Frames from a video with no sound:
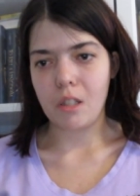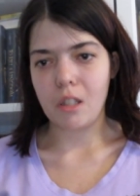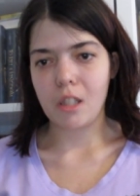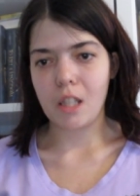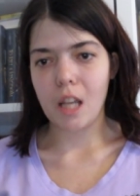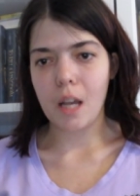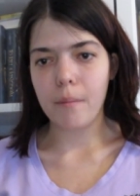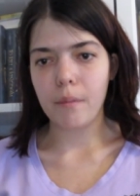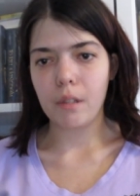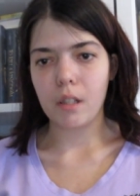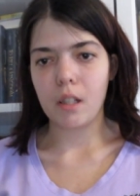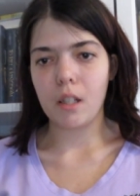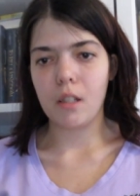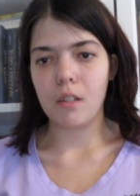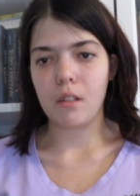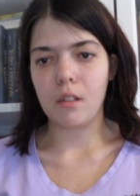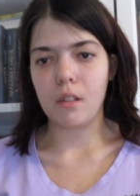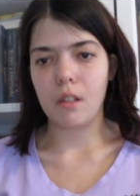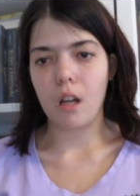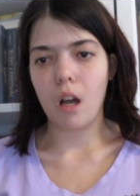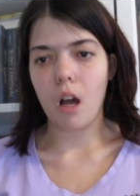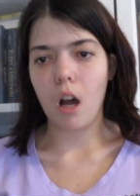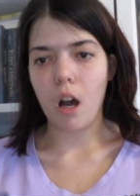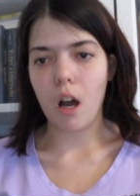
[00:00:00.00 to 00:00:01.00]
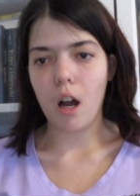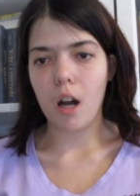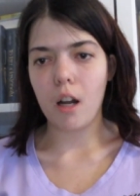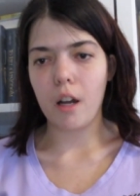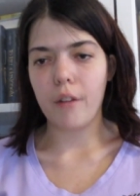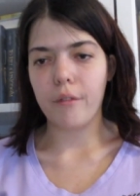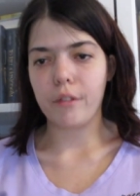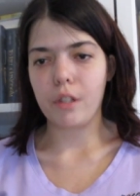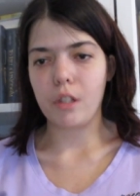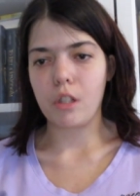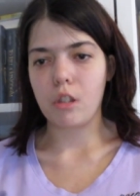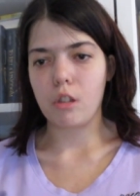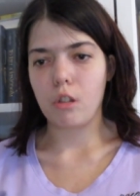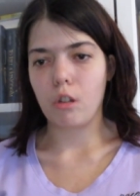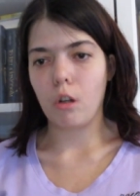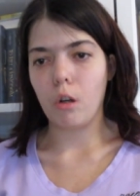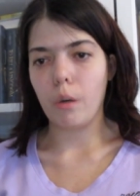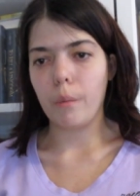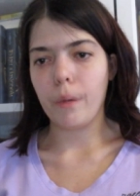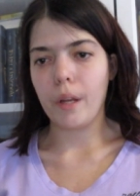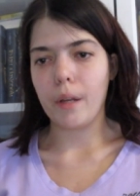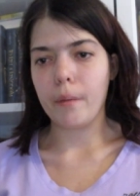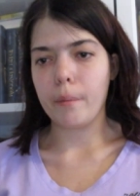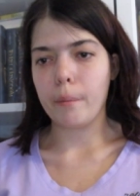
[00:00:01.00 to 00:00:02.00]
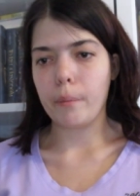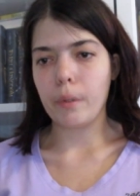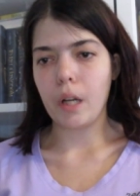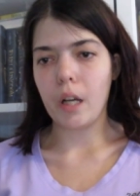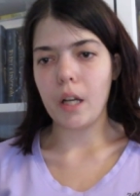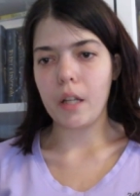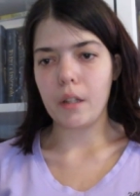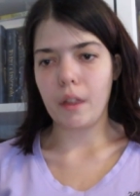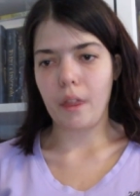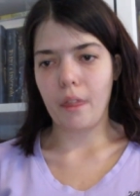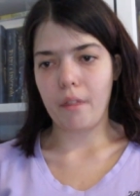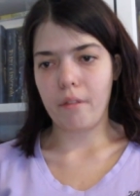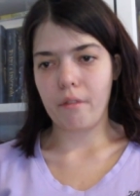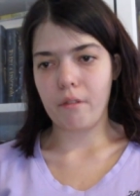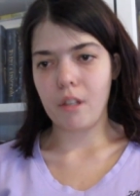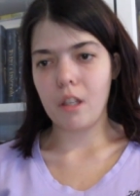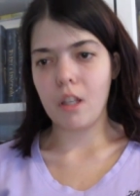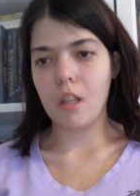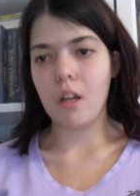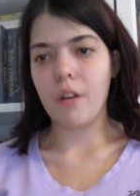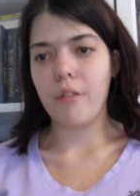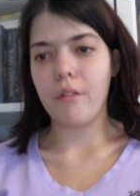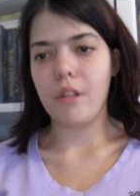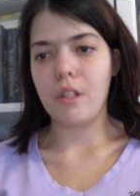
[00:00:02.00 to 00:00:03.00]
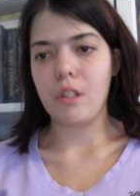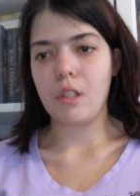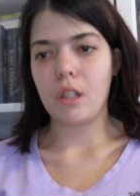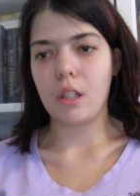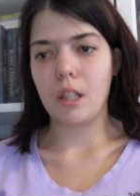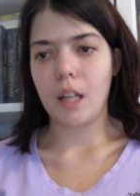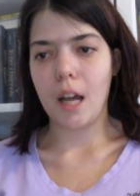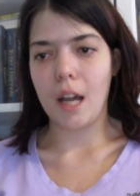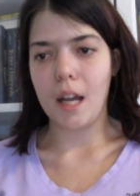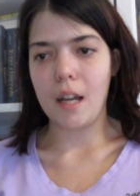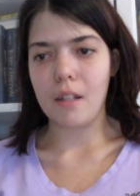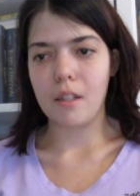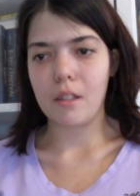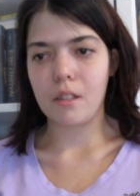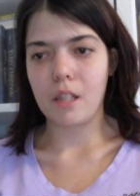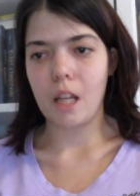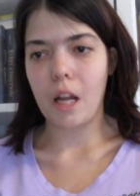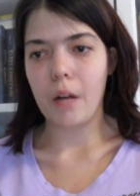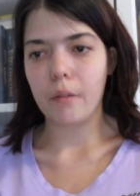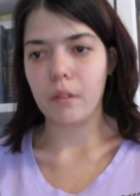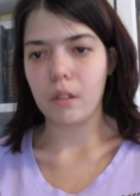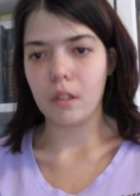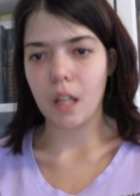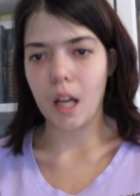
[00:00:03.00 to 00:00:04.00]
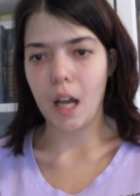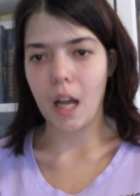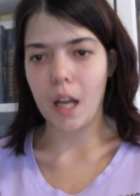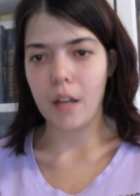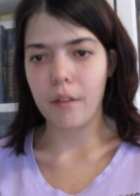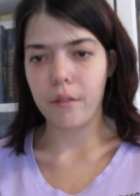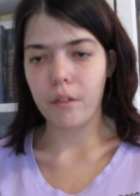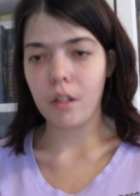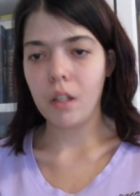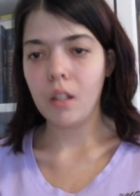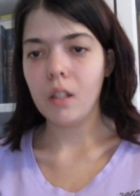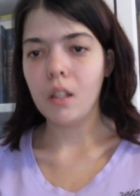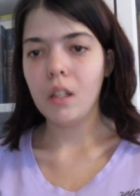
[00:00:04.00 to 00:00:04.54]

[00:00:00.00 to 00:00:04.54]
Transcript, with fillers: stepped into the heart of the storm and brought three of his clients down alive.